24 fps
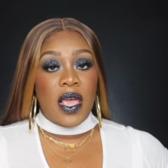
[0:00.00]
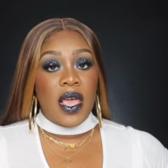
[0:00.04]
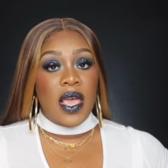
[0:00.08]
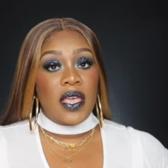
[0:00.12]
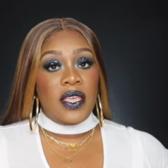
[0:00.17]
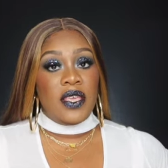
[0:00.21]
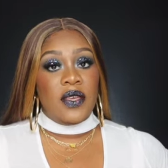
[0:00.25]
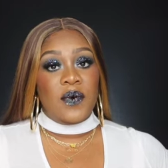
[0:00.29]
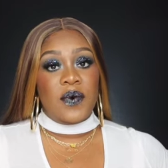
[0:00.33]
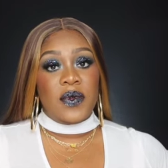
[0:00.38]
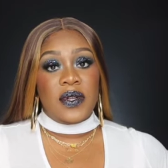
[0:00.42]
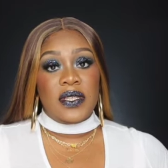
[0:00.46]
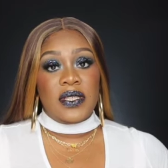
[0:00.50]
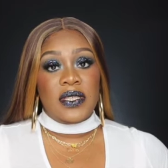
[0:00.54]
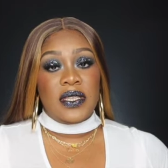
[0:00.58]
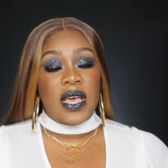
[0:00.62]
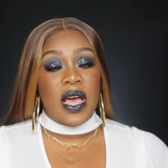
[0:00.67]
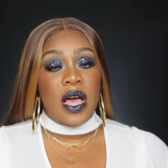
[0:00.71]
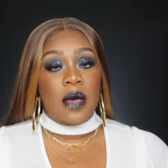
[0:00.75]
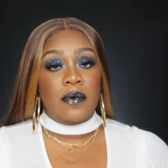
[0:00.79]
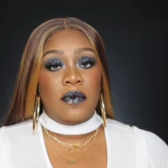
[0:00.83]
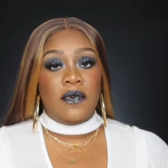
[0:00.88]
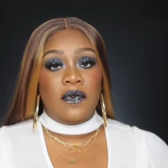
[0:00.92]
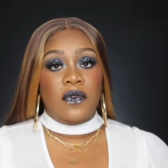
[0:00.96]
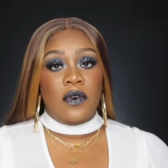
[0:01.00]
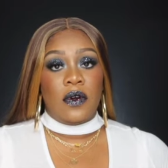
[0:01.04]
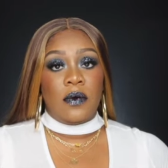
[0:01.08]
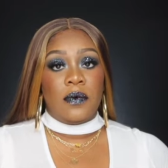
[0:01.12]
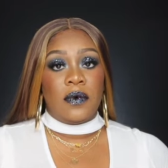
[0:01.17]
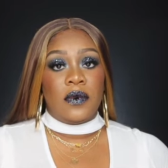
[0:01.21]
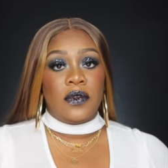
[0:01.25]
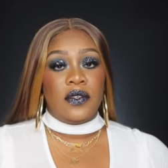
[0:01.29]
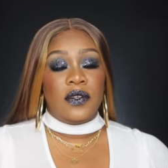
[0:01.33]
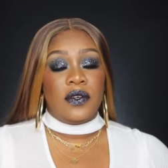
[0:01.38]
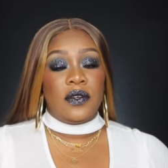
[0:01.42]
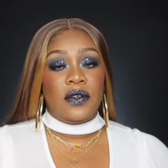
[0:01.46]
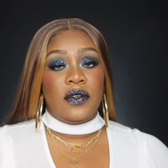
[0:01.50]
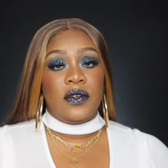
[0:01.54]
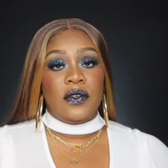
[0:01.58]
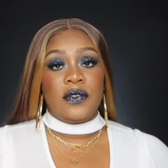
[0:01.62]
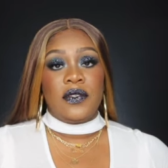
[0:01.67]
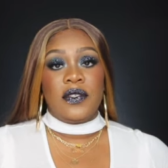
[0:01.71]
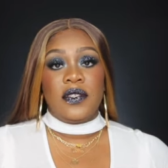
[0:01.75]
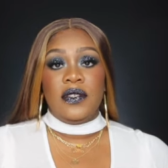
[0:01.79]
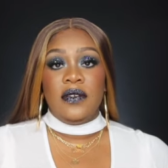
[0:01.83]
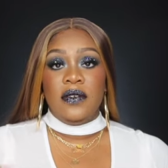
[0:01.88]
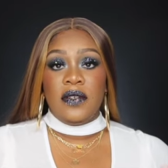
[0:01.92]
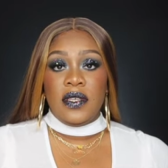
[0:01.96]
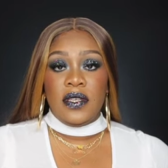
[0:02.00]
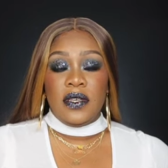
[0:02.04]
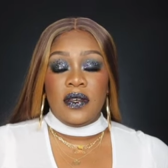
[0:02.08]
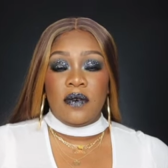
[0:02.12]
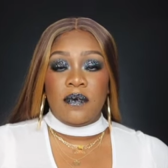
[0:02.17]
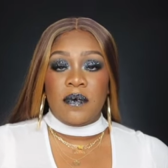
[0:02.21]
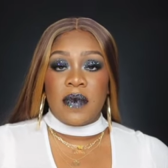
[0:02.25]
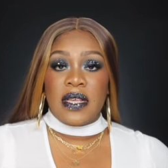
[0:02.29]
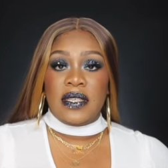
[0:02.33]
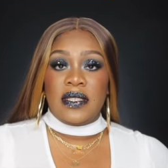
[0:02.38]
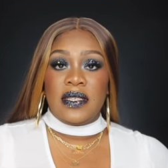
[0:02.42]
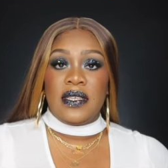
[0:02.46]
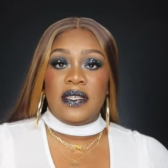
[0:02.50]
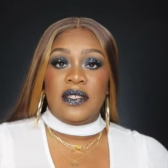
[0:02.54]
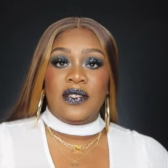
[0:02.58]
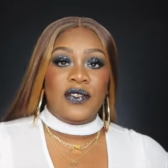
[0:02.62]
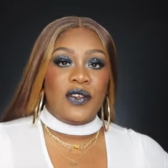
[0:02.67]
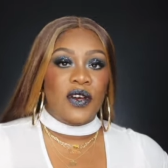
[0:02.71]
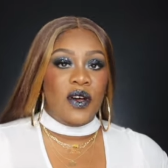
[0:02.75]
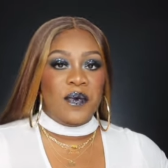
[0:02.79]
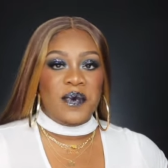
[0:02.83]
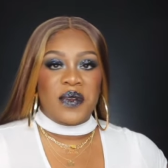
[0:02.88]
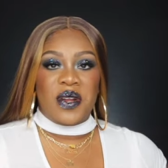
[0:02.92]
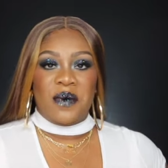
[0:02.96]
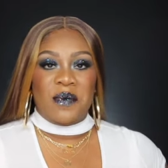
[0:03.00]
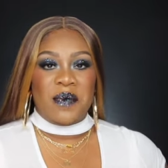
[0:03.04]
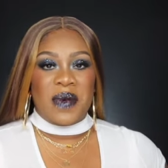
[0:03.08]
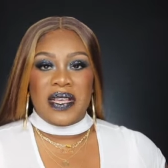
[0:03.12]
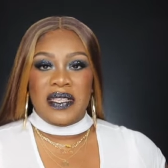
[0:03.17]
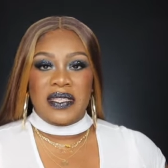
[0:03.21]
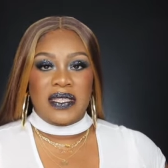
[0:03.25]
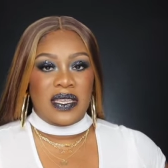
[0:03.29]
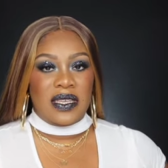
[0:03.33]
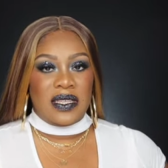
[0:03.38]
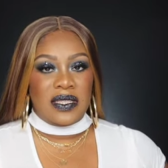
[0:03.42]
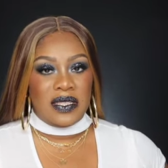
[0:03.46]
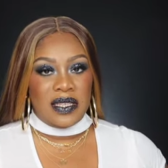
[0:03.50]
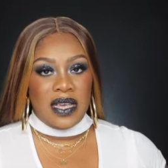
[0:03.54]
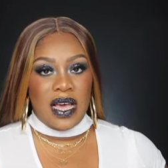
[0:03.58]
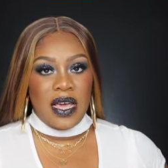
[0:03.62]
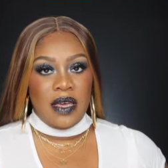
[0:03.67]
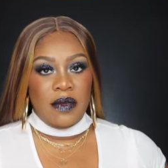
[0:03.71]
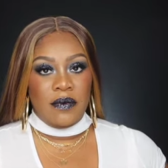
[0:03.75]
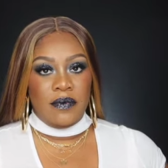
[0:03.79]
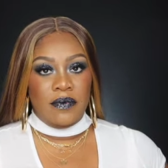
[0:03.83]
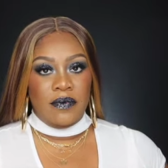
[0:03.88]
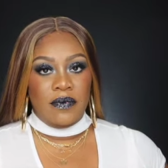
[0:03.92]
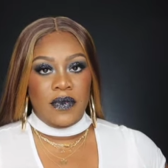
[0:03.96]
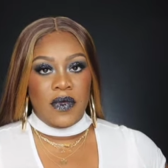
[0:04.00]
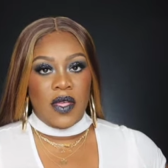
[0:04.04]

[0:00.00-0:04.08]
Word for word: and you want to see how I perform on your girl Silky, on my skin tone, and on my skin type,